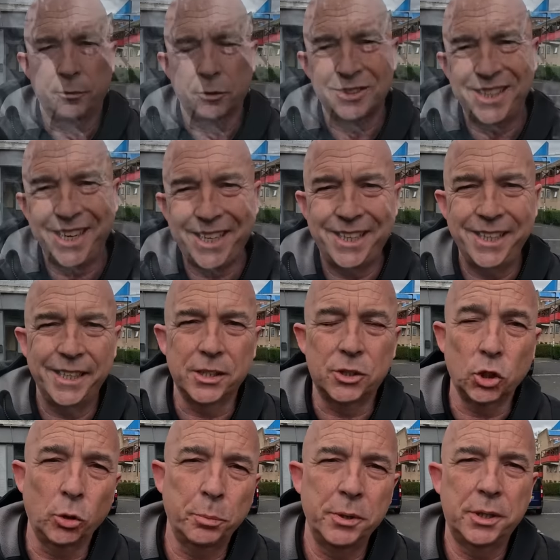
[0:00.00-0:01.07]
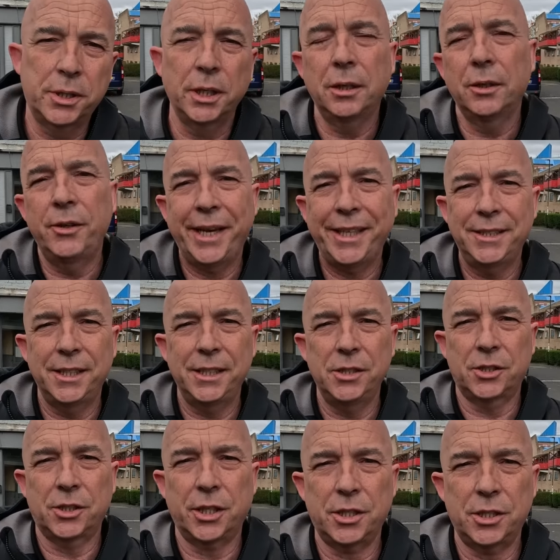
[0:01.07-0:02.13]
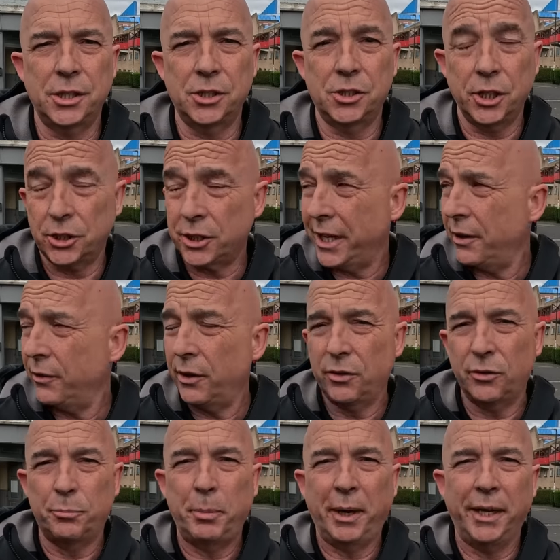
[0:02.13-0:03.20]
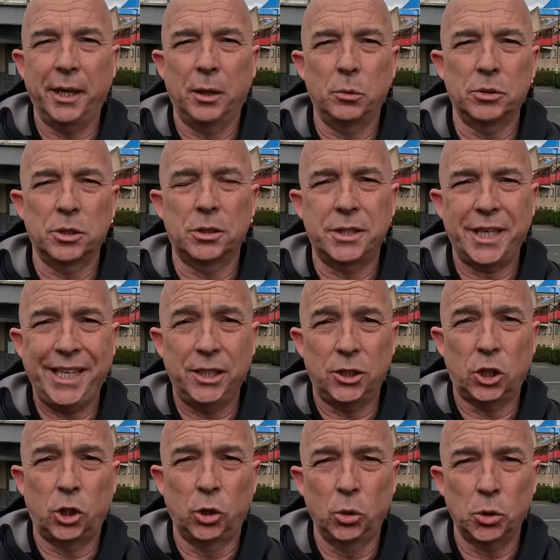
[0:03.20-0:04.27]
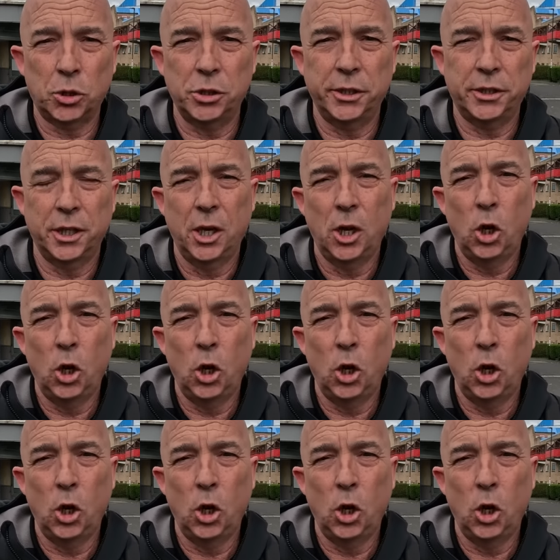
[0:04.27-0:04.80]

For decades, up until the 1960s, this area of Byker was a tight, close-knit,